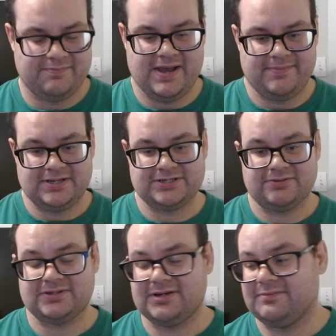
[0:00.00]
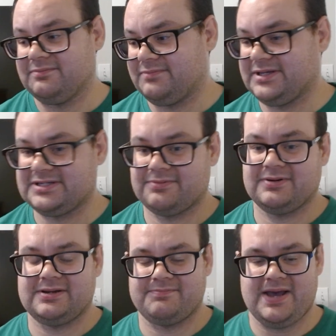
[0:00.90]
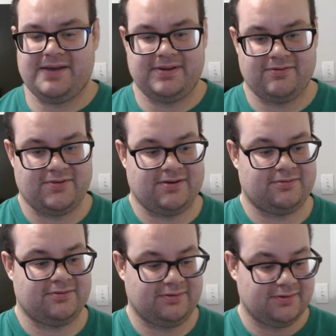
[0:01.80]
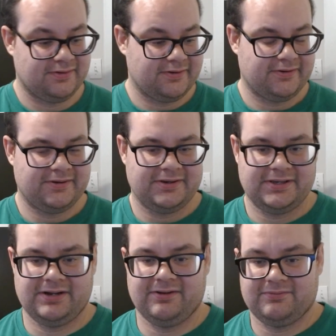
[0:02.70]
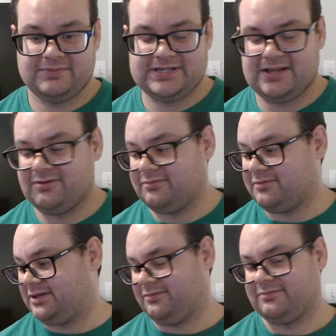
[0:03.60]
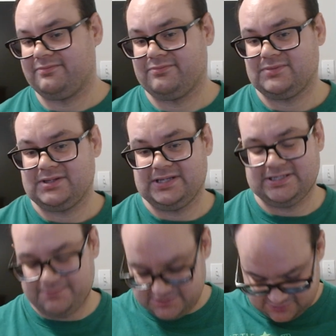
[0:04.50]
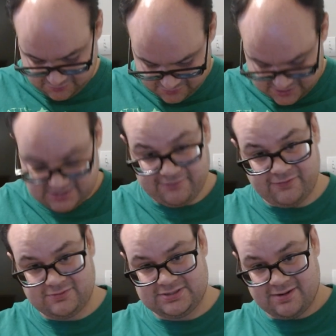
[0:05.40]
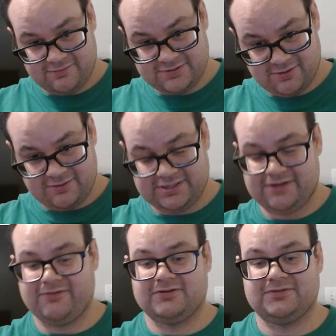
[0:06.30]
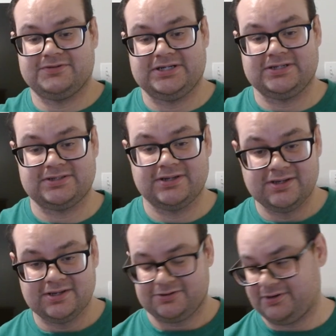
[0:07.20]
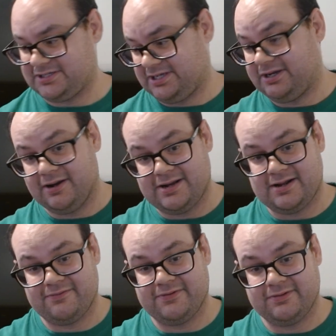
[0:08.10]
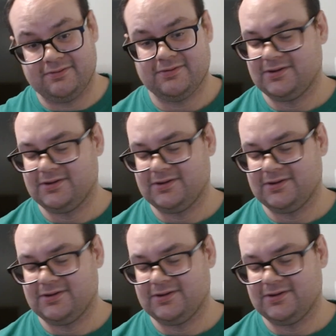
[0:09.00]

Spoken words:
Batman shows up, but he's able to knock Batman around, and Metallo, gets a piece of kryptonite that falls out of his heart, that falls out of his chest, creates a gun out of it.